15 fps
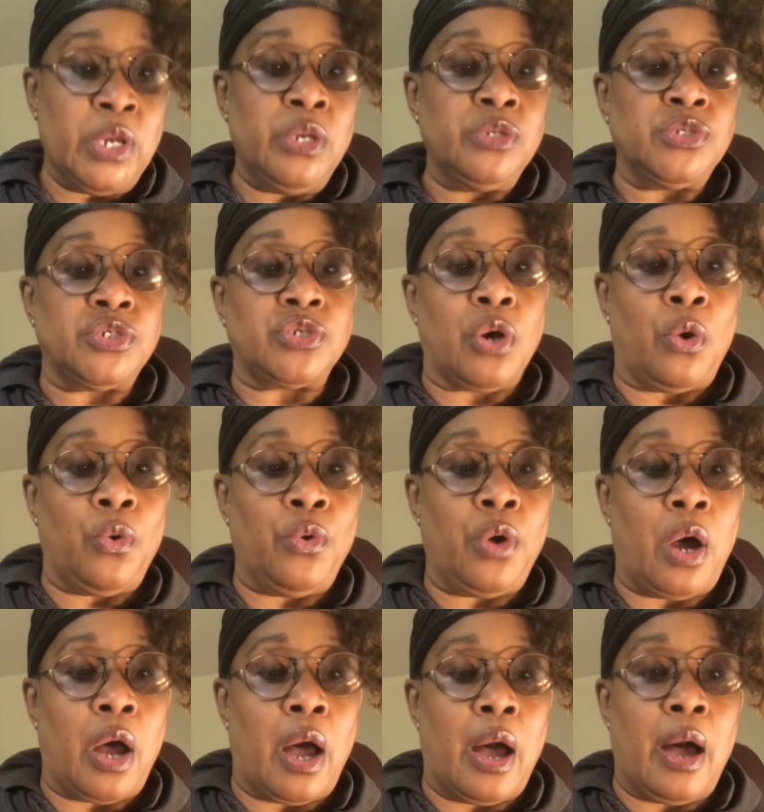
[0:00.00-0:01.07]
So,
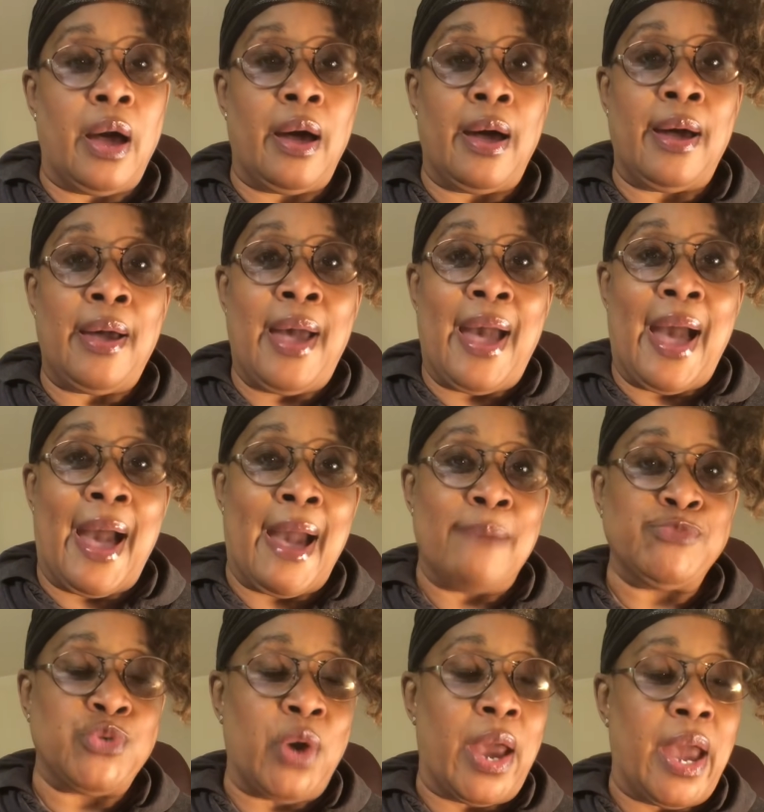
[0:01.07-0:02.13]

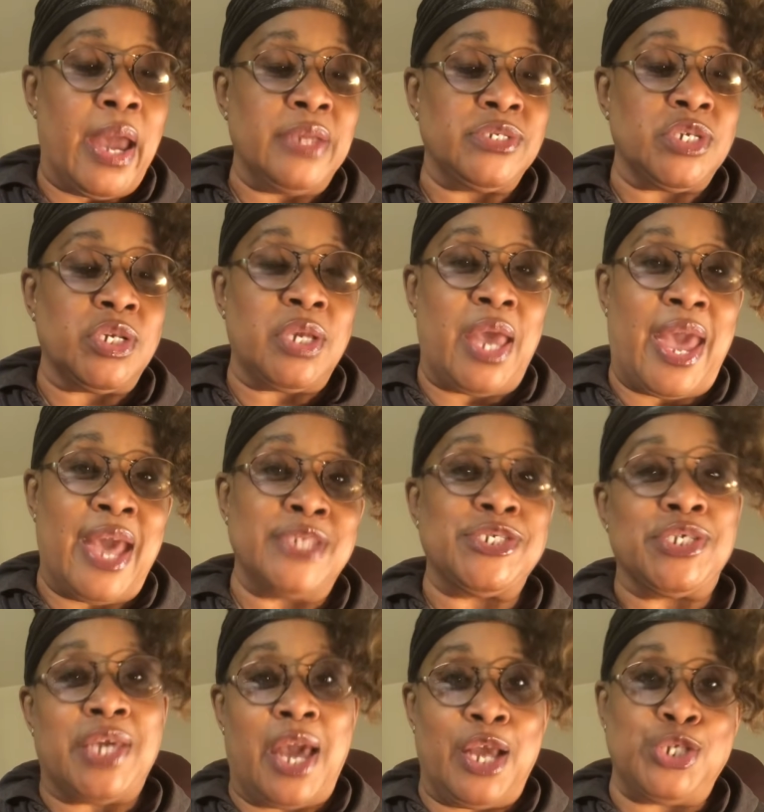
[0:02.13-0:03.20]
I'm trying to
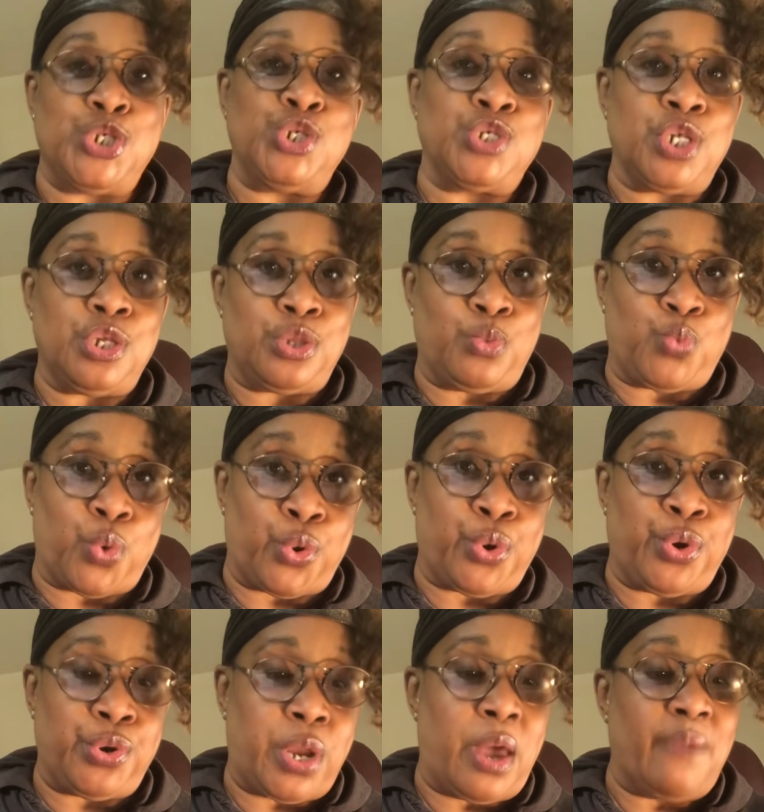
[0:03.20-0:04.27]
educate you to the
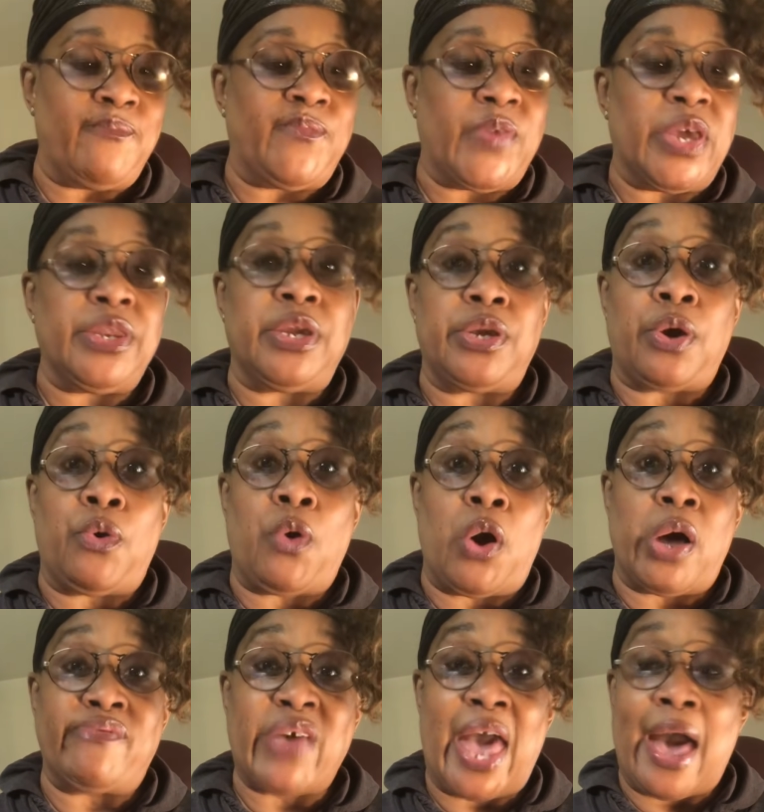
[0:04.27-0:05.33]
word up video
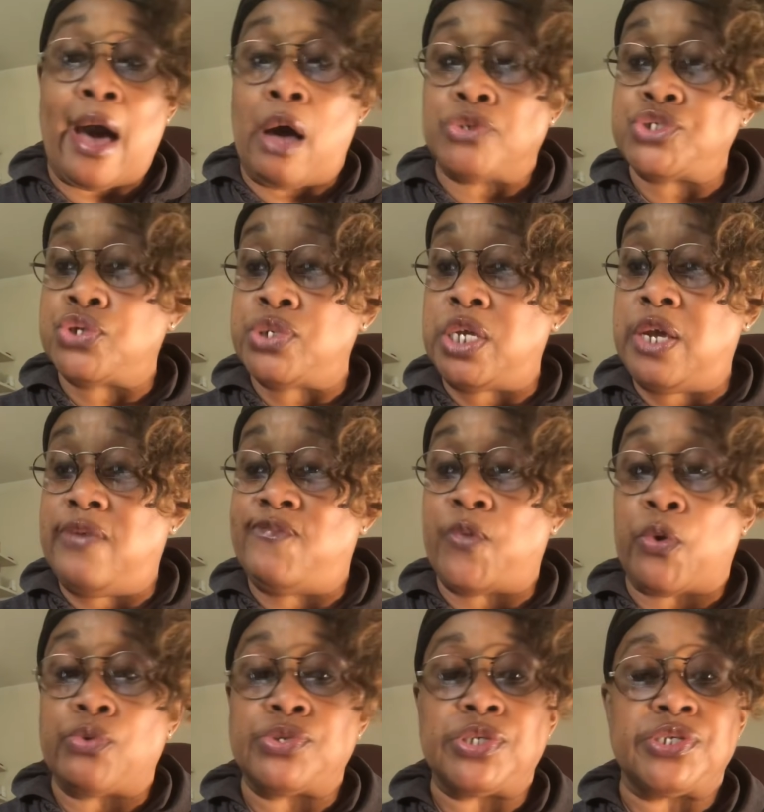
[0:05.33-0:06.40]
of how to eat
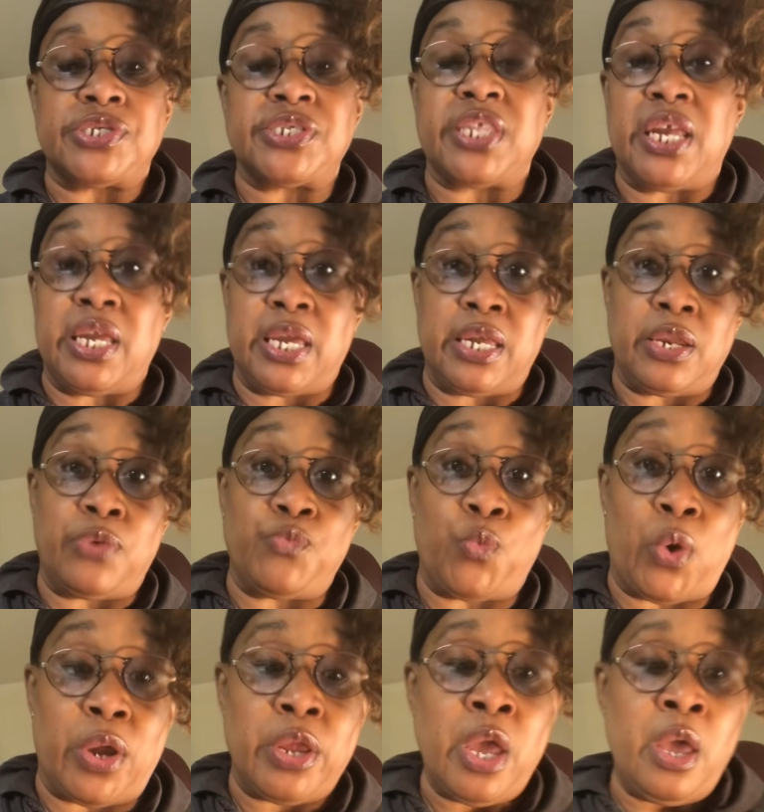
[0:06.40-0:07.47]
versus thinking, and
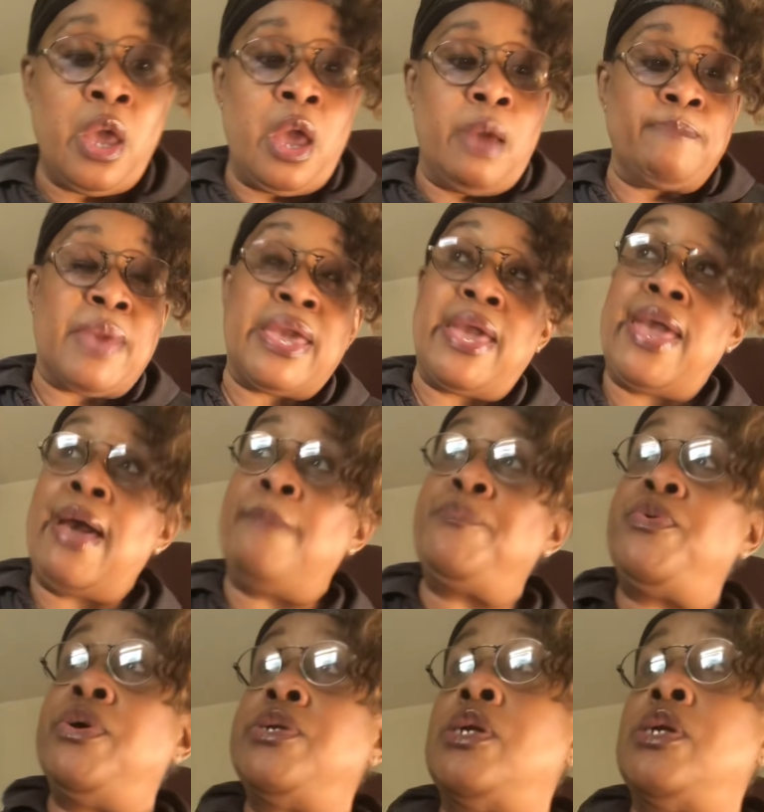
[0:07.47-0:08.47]
what may help you in